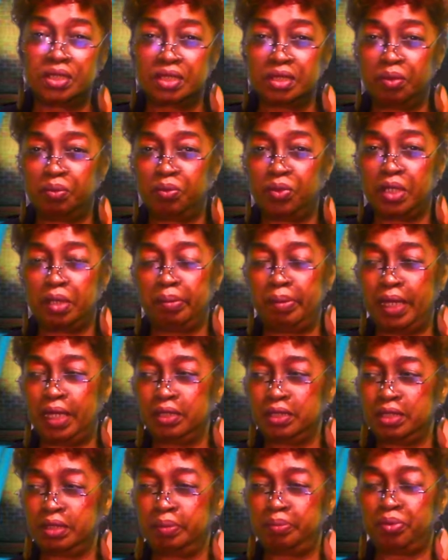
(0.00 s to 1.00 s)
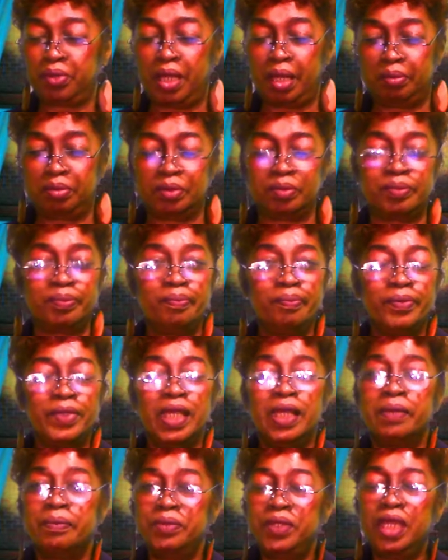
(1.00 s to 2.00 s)
someone about your problem,
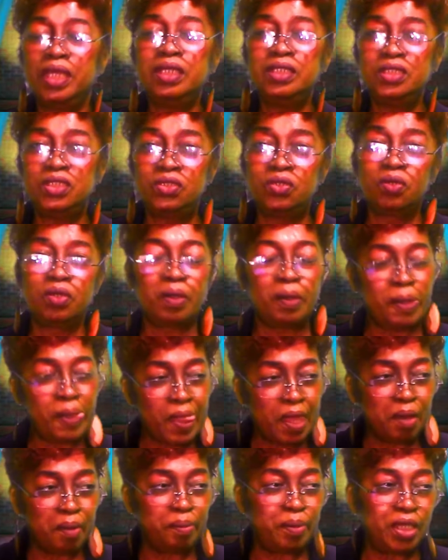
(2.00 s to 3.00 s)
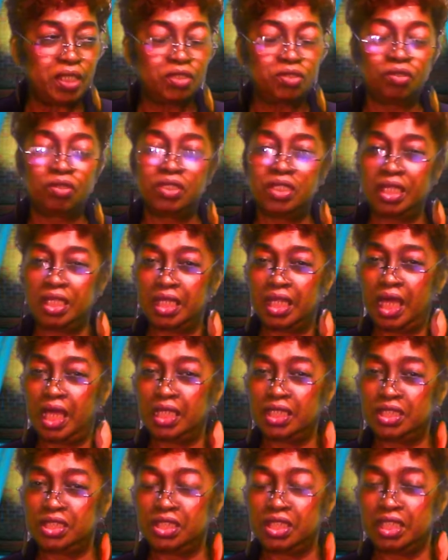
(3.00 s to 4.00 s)
they can sort of, you know, based on their
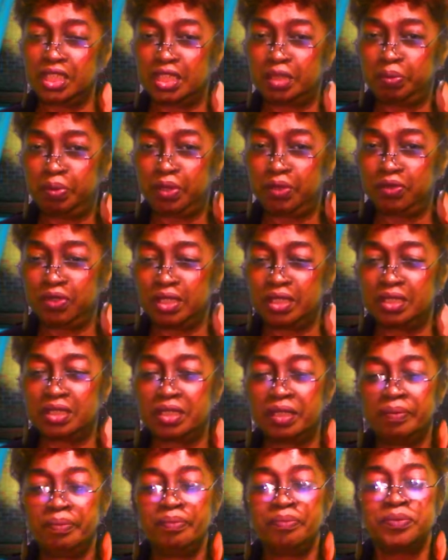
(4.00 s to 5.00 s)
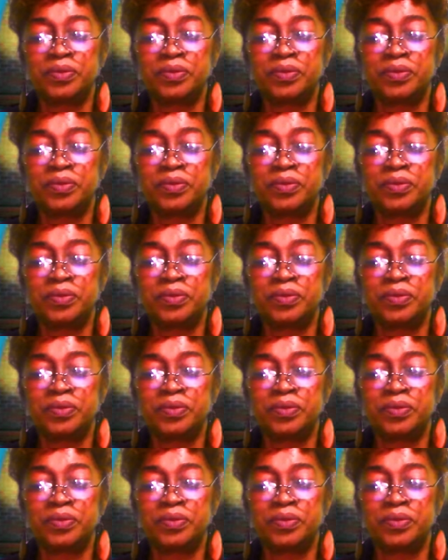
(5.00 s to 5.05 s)
knowledge and experience